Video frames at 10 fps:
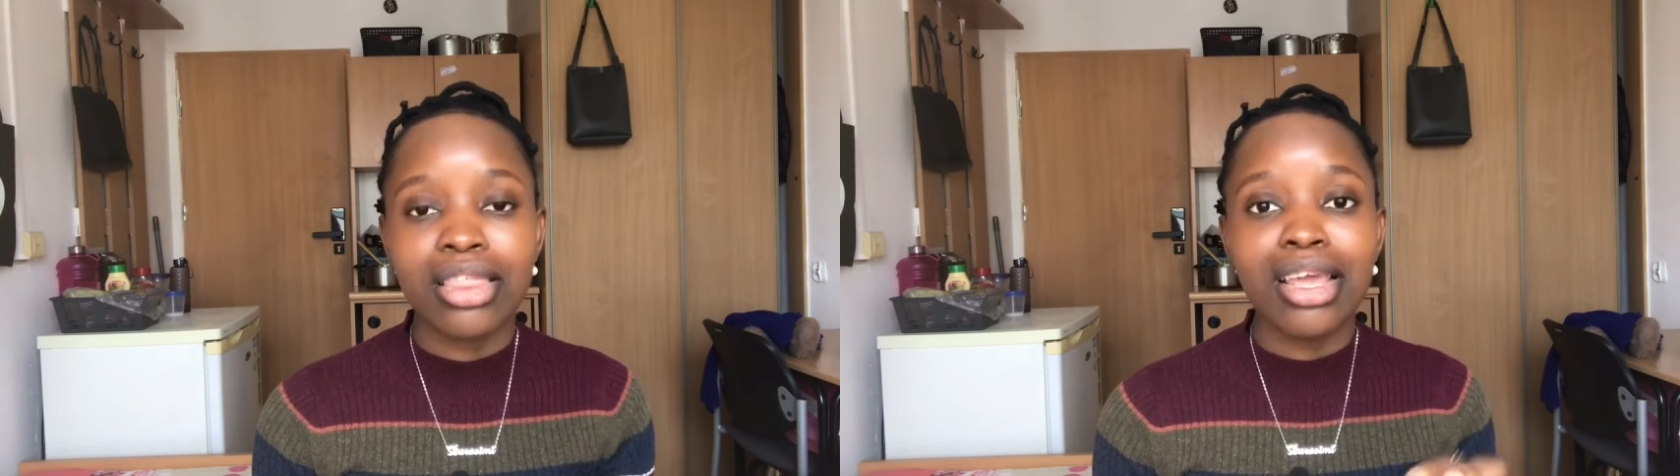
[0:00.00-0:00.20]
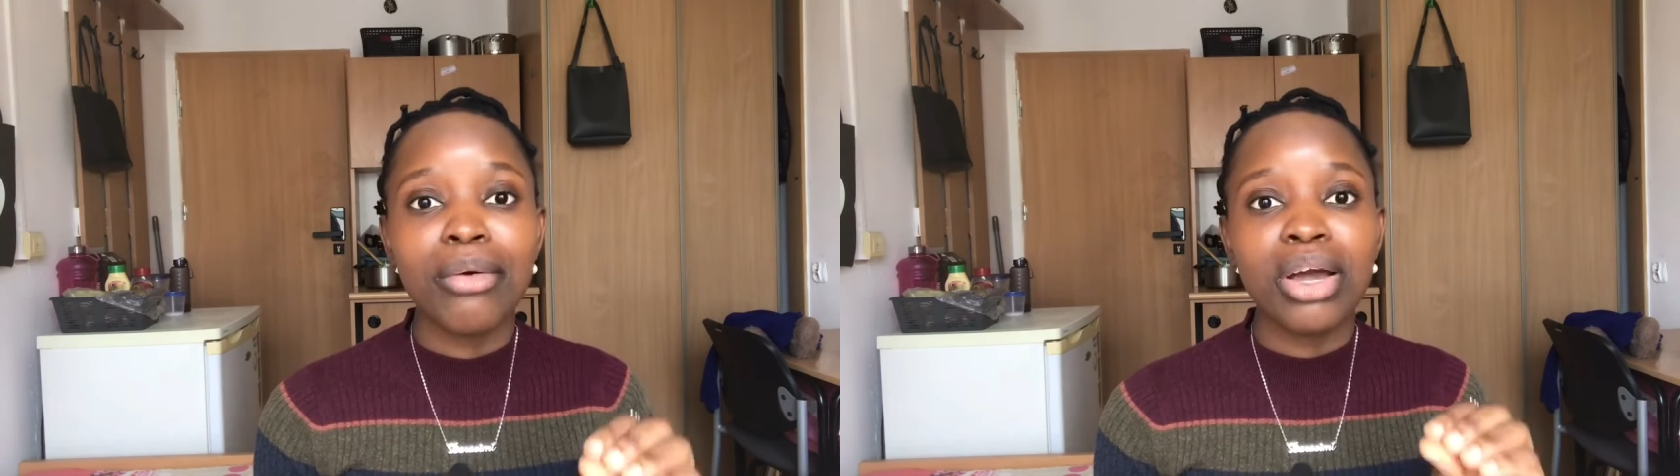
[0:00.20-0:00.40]

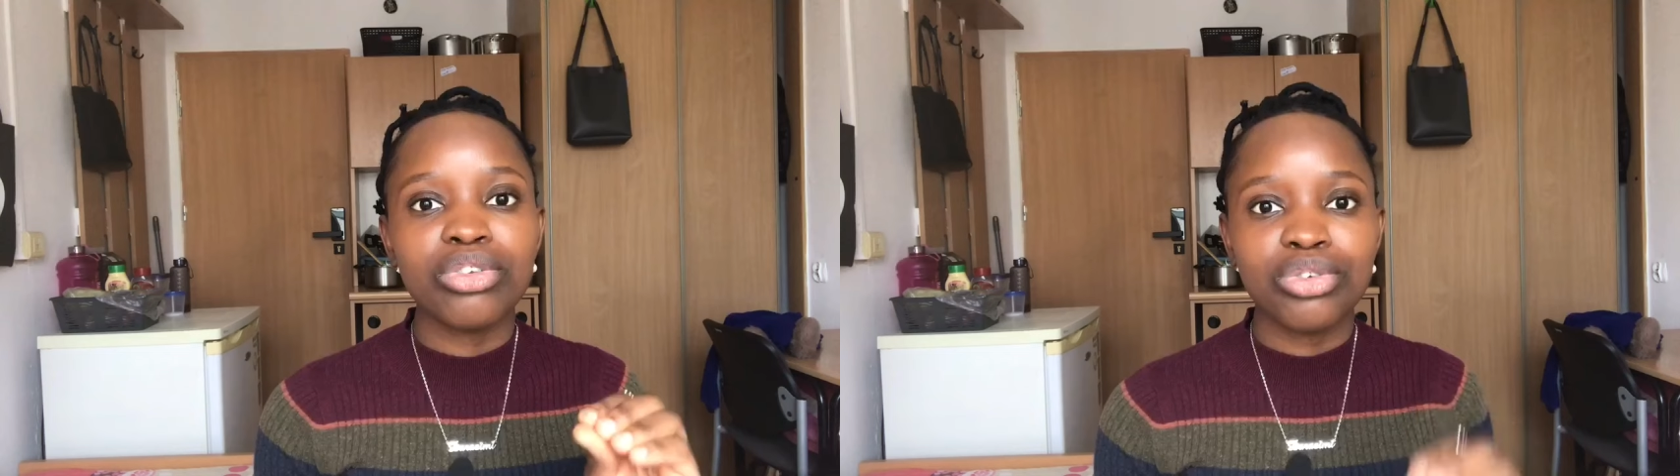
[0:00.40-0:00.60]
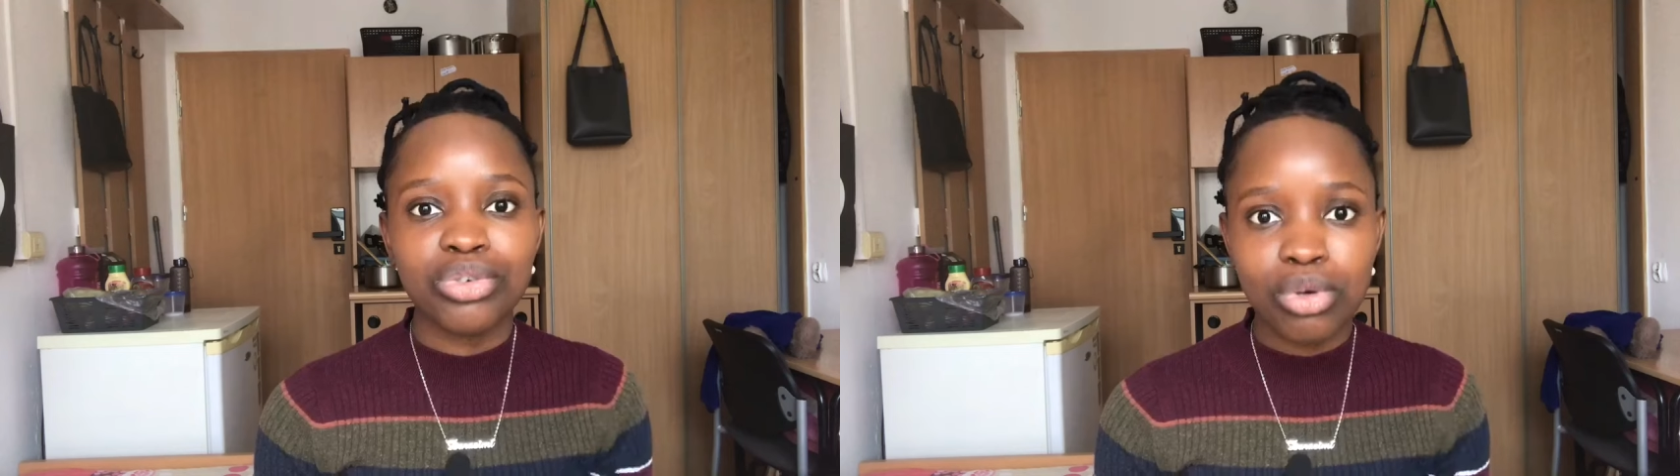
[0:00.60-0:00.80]
There are
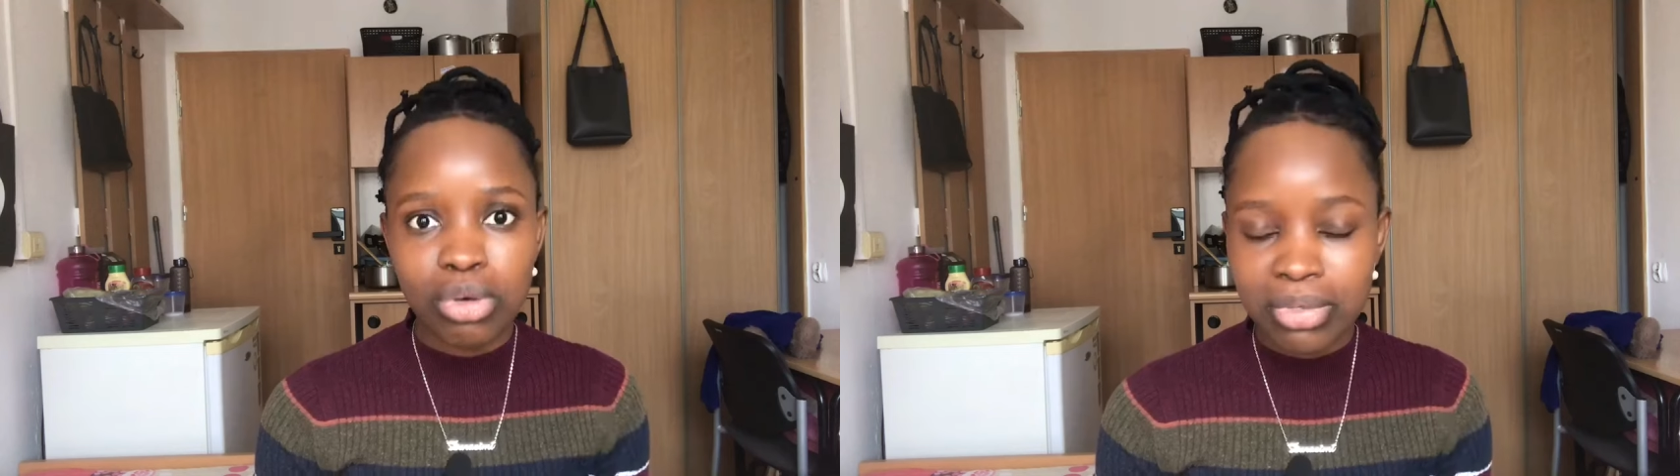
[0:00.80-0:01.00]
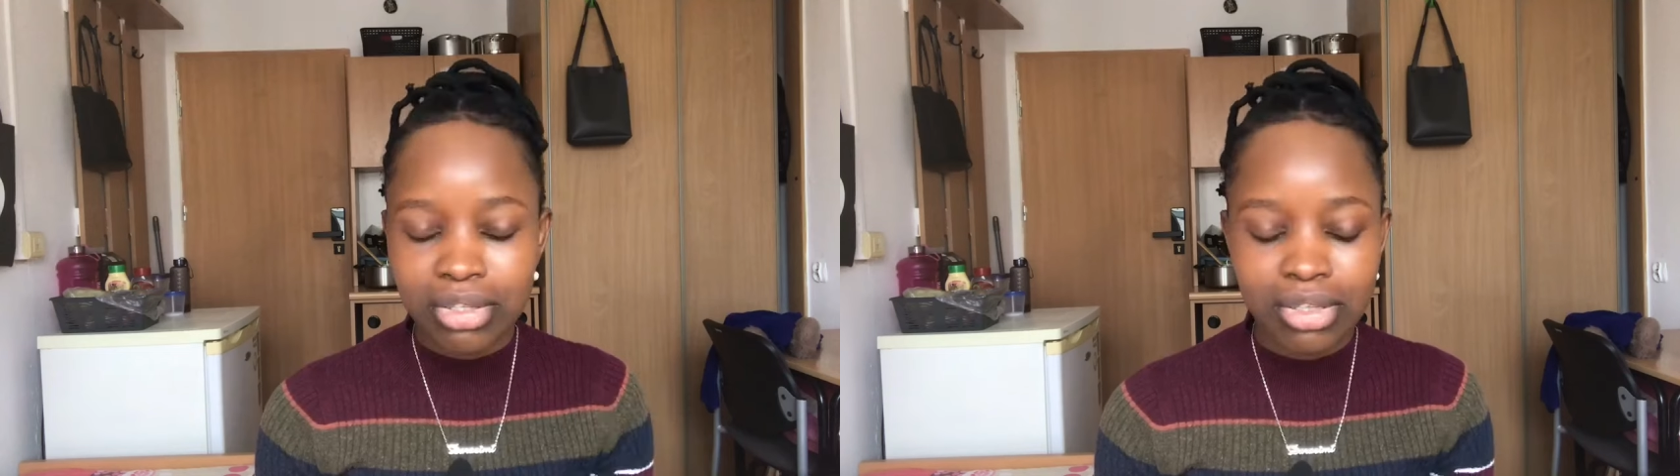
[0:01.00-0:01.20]

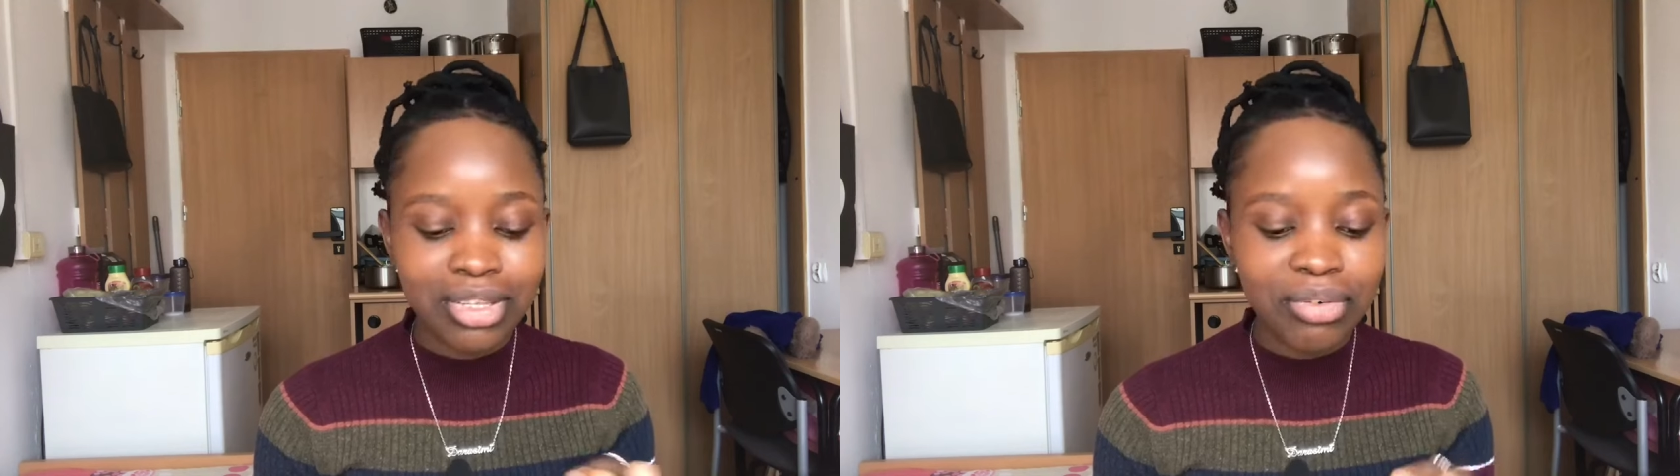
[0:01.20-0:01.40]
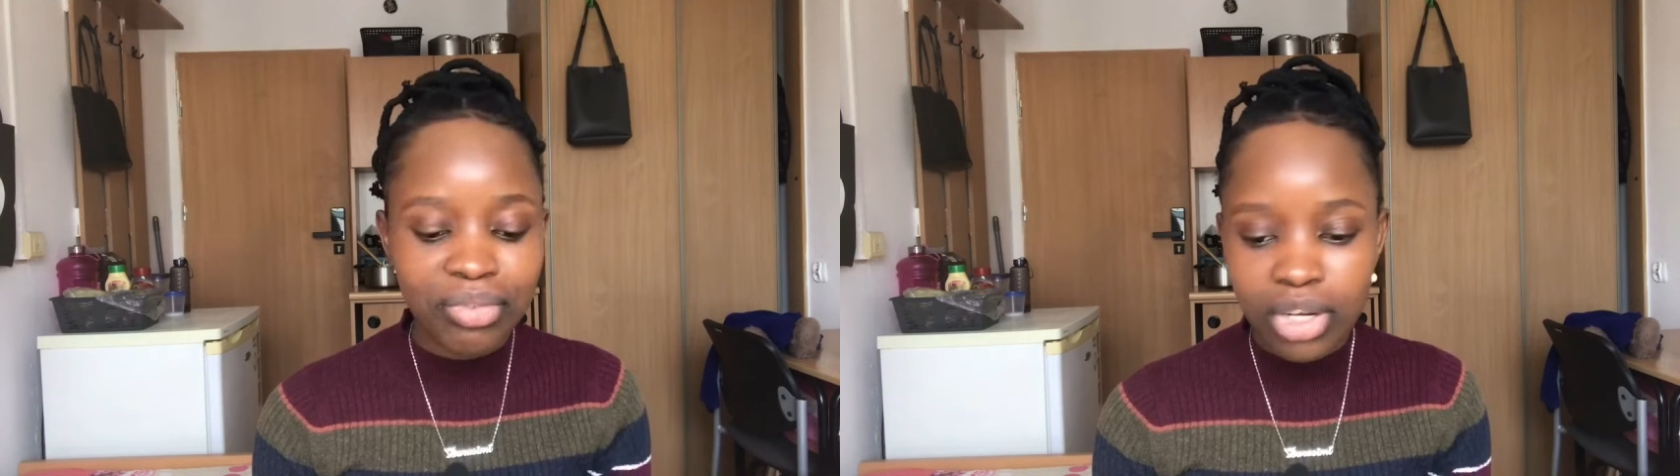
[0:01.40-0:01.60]
jobs,
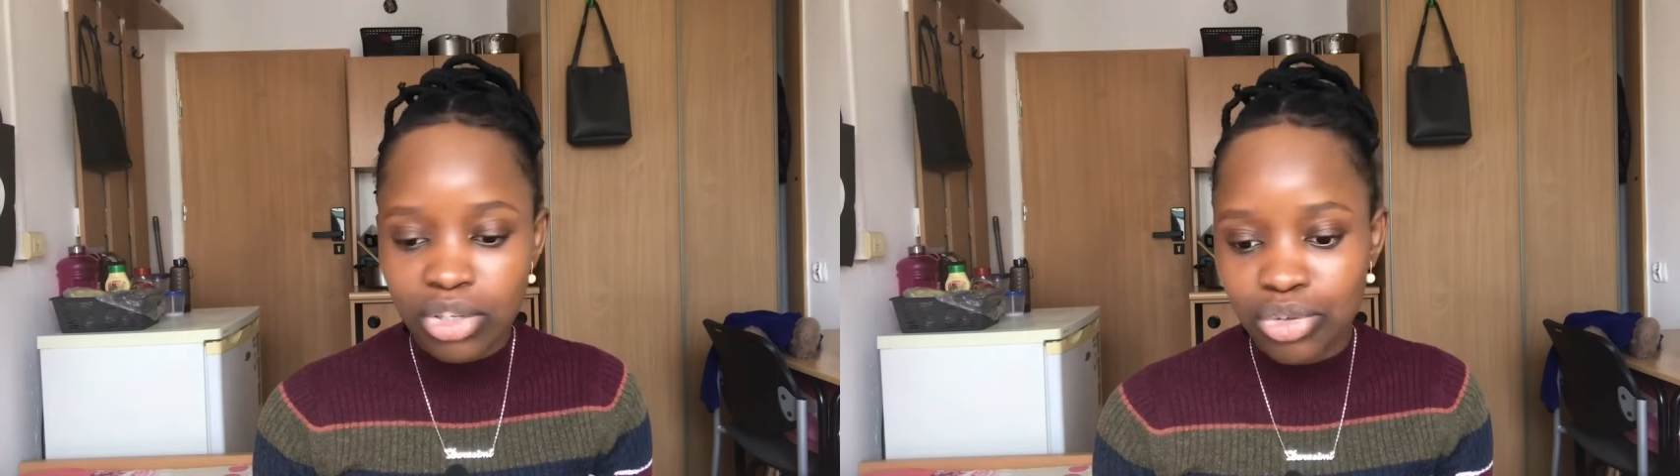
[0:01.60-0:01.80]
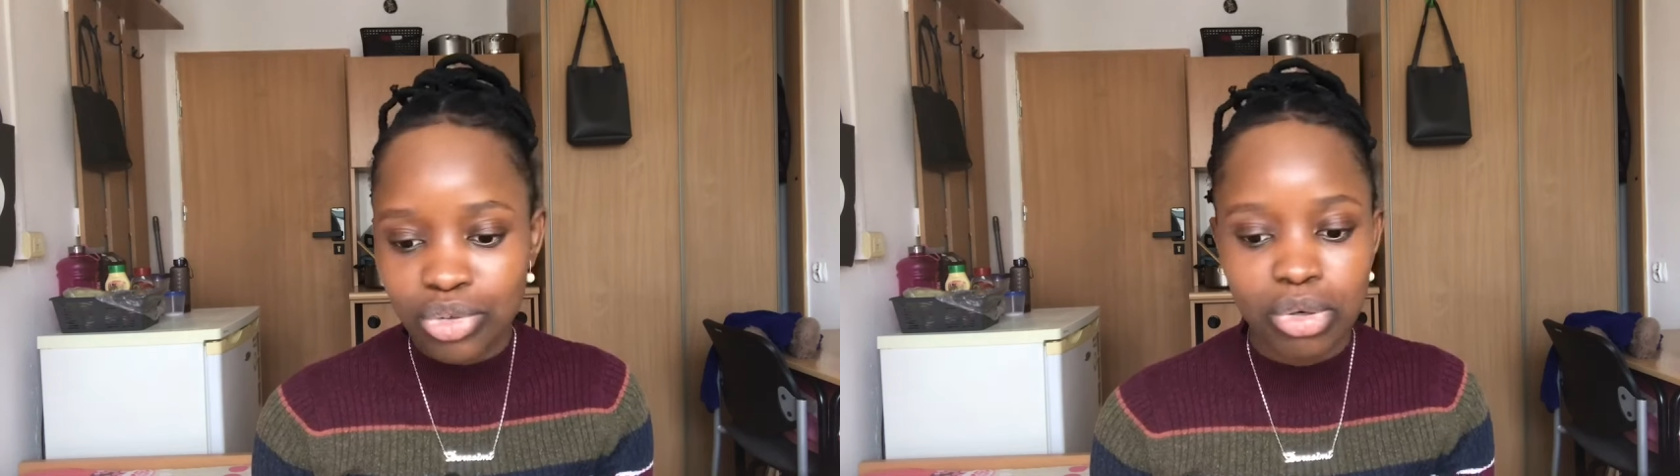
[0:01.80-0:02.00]

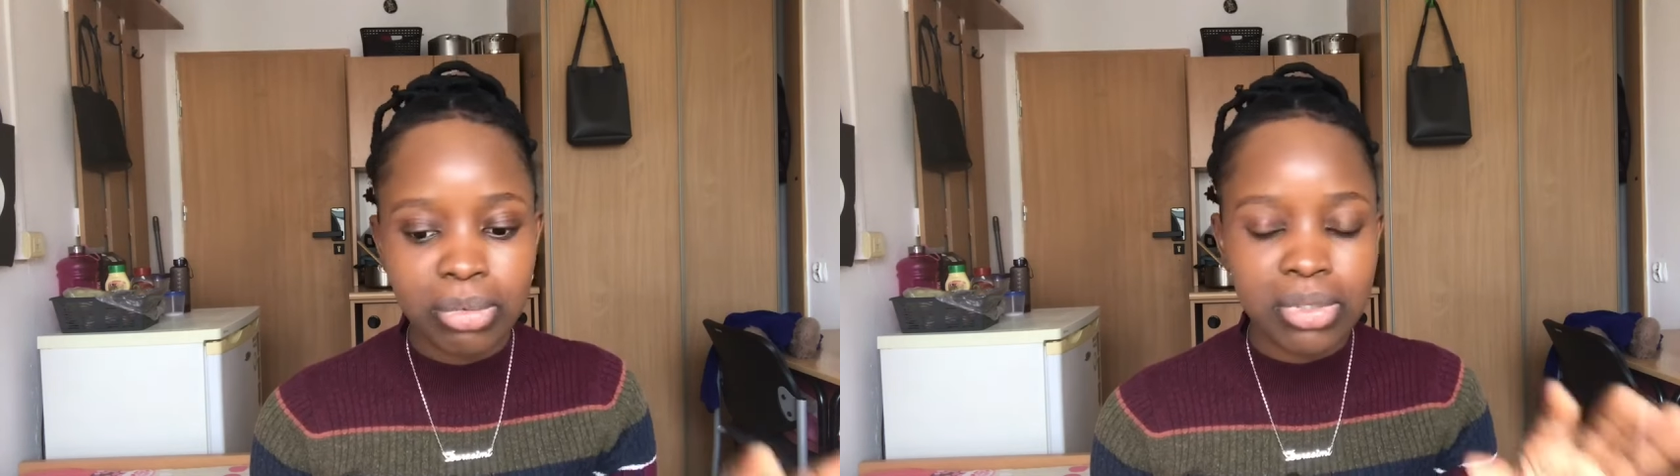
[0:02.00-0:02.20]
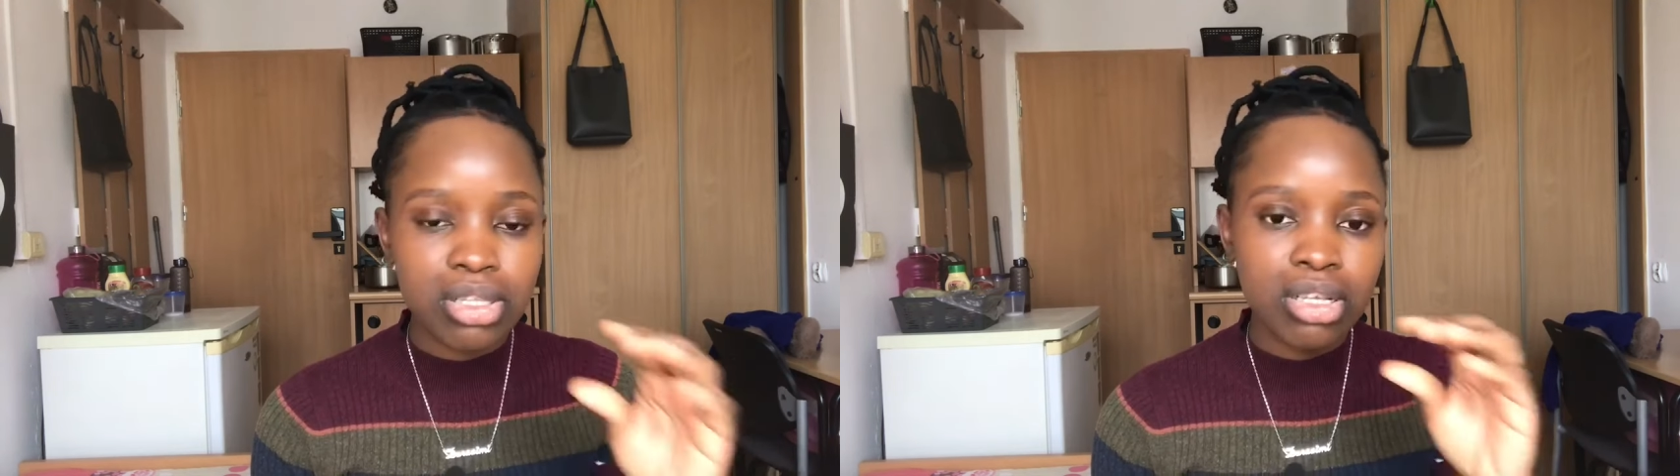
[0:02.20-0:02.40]
different
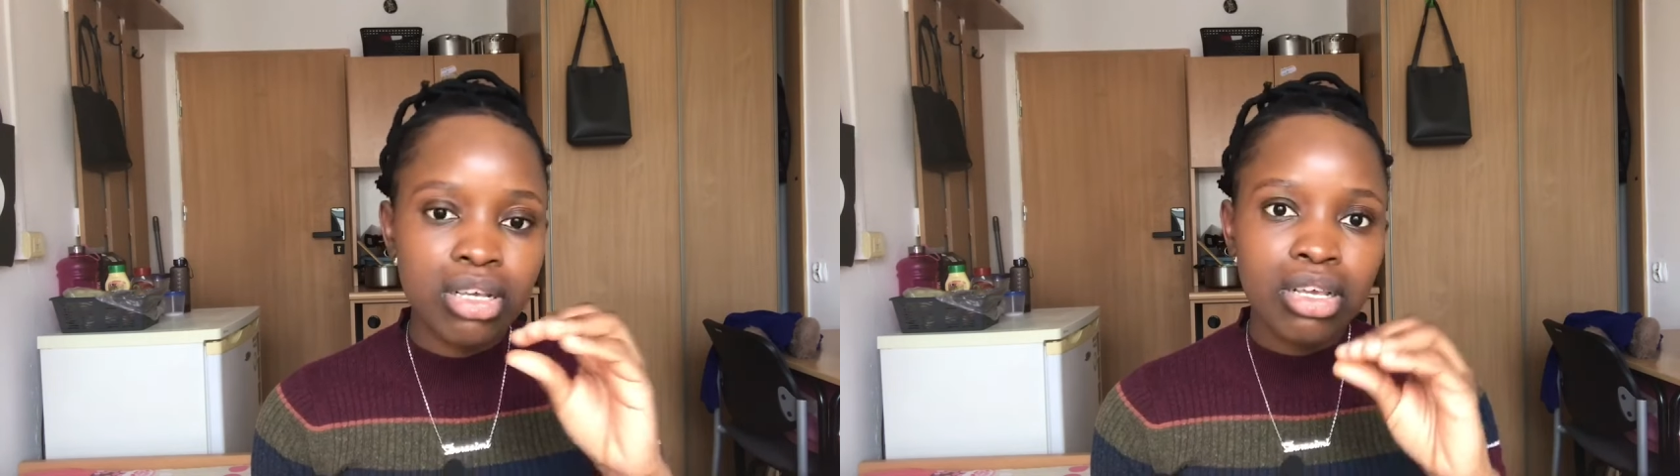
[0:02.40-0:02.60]
jobs,